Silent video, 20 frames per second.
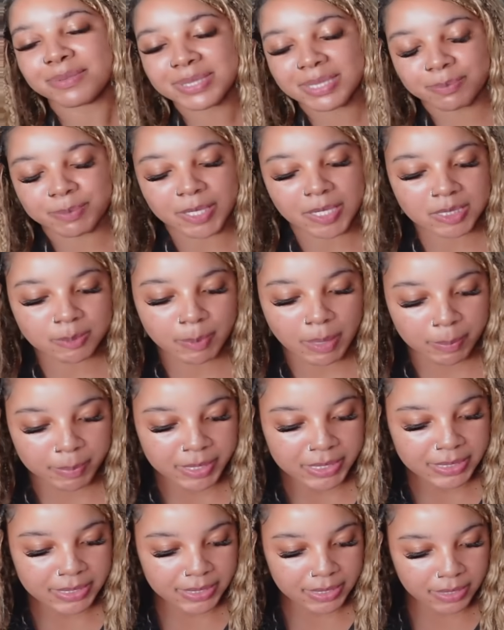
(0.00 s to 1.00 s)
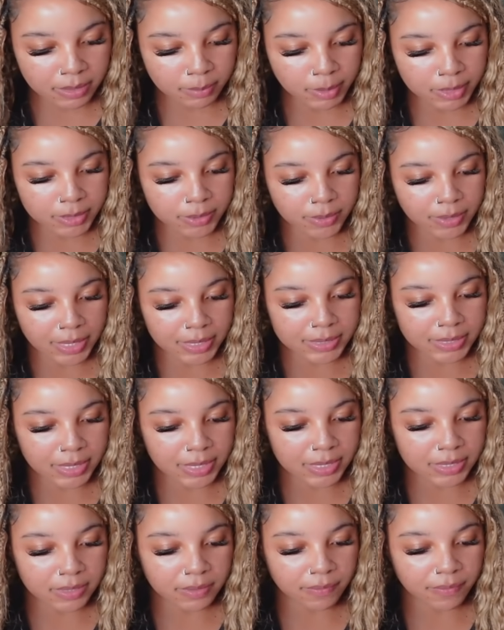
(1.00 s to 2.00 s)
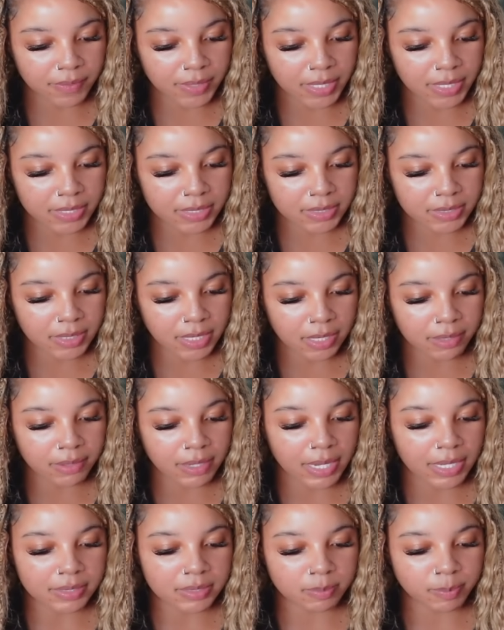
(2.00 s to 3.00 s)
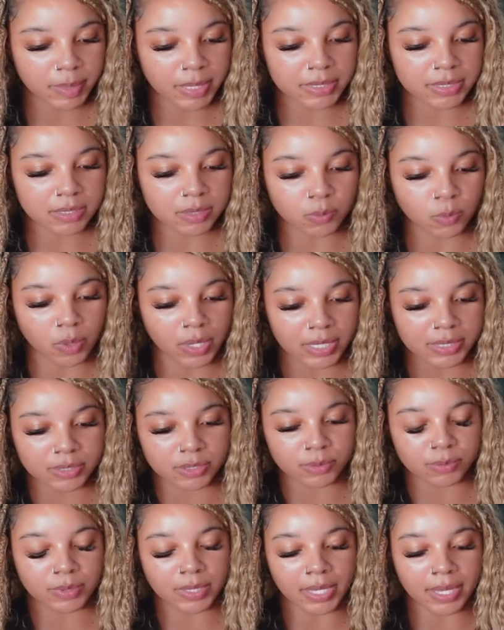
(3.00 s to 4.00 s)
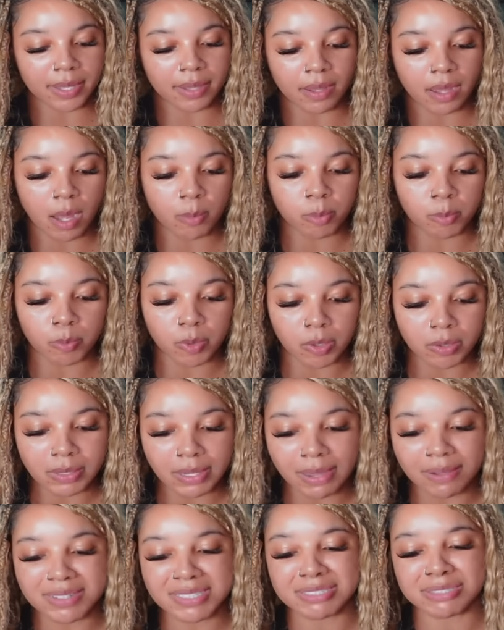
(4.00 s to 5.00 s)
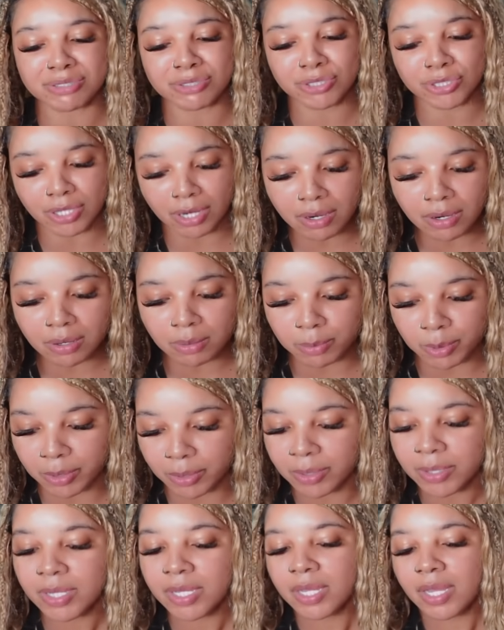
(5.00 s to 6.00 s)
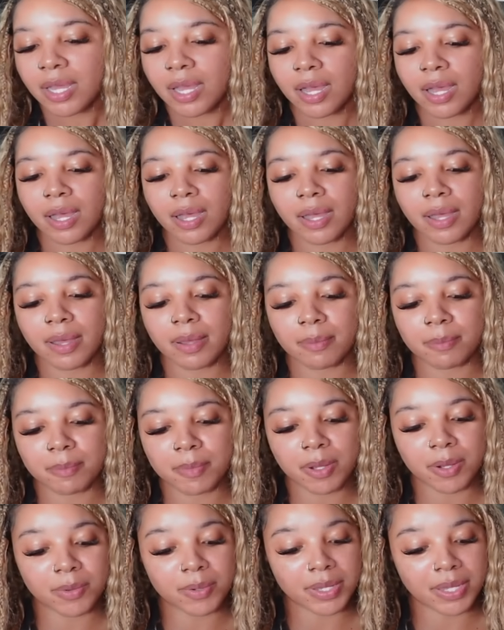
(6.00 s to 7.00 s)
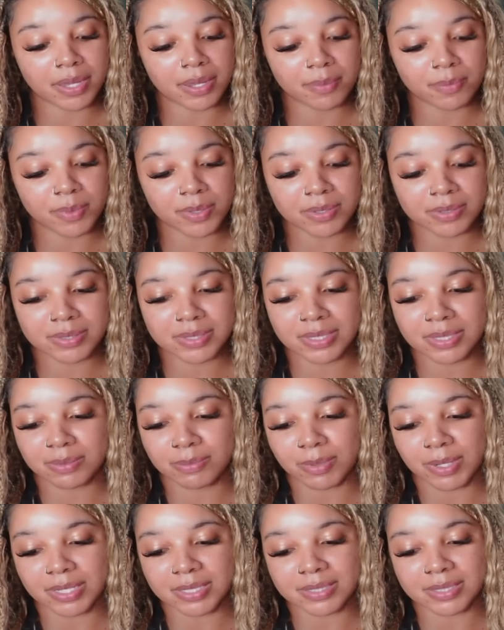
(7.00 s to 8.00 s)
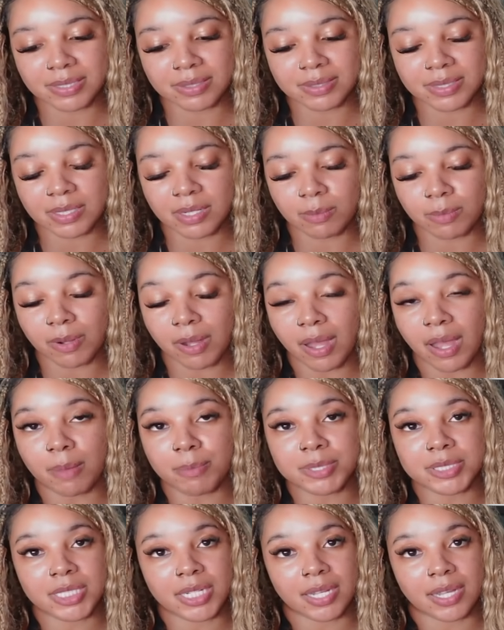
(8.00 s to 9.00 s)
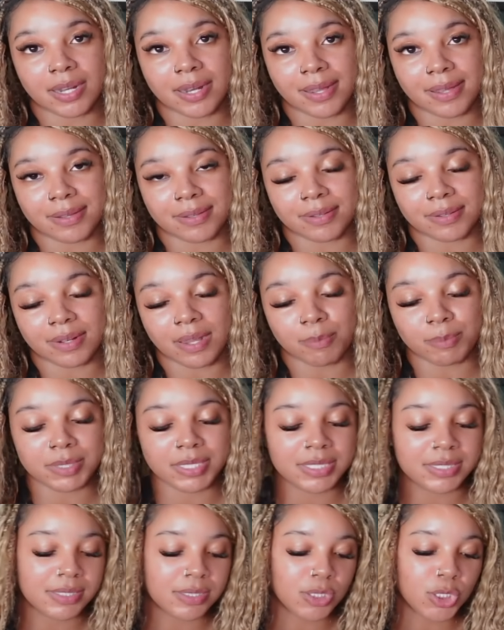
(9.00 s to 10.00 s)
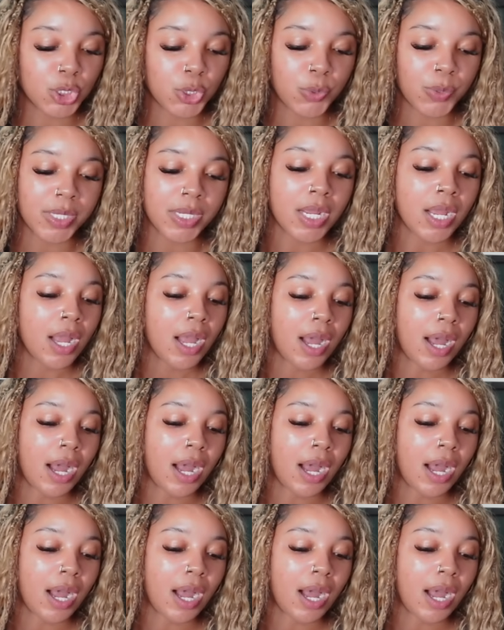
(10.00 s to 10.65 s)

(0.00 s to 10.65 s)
Hey, what's up, y'all? It's in. It's D. About to react to this vid. It's titled Ice Spice's Y2K album rollout is terrible. Um, okay, we're gonna see why it's so terrible. I'm gonna check it out. I'm gonna listen to it.